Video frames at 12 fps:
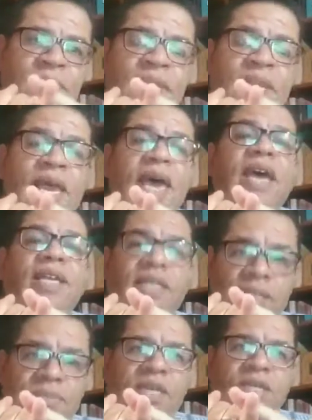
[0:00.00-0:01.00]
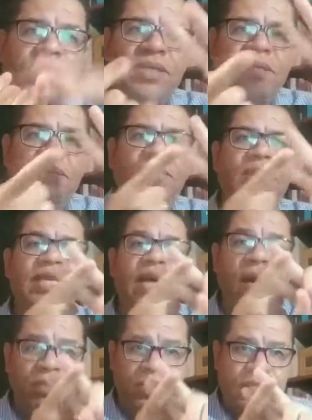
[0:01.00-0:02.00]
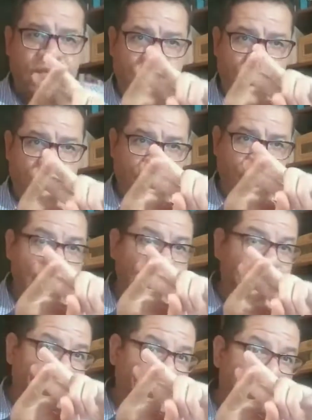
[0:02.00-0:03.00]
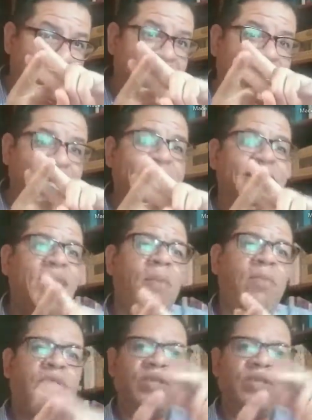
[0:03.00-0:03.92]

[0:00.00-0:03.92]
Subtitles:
and it means the opposite, and mainly the opposite. So